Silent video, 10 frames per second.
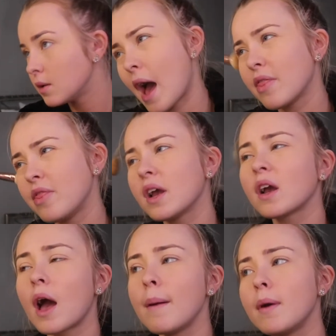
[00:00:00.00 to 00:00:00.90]
I
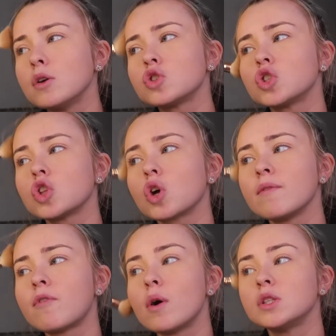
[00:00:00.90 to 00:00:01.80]
think I'm most just
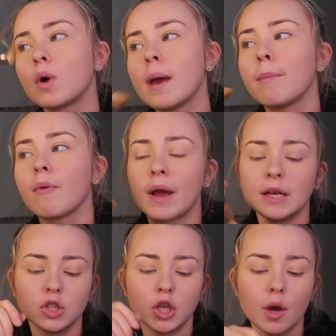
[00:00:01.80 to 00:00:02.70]
looking forward to what it
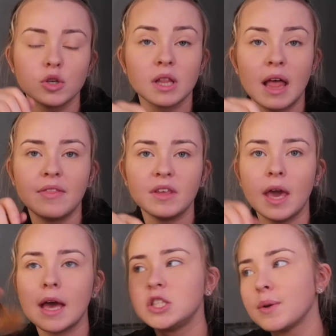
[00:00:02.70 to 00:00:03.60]
brings, you know, just letting the
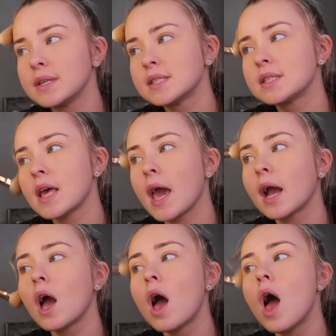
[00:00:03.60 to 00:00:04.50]
year do its thing.